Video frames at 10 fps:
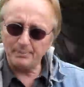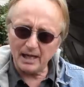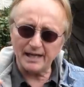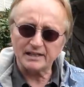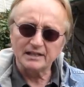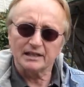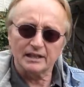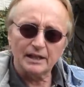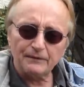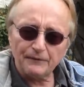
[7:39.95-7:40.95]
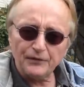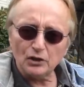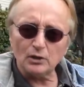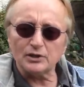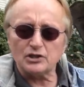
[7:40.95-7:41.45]
But if a
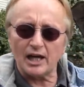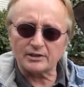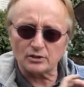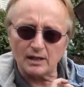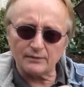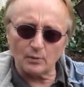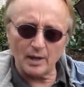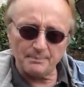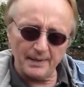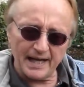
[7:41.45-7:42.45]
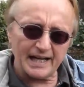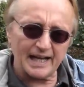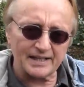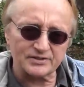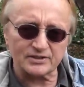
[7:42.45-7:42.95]
fuel injector ever went bad on this